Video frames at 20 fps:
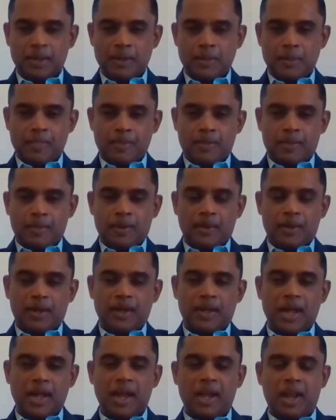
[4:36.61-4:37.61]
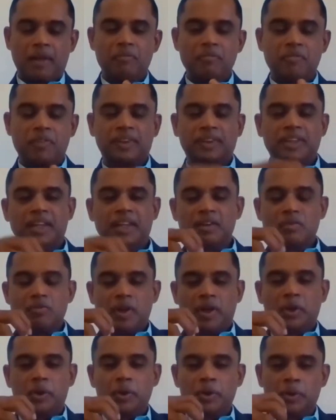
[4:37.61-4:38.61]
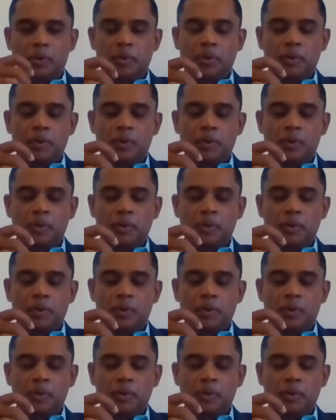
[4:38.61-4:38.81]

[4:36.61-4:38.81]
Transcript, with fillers: Mm-hmm. And everything we do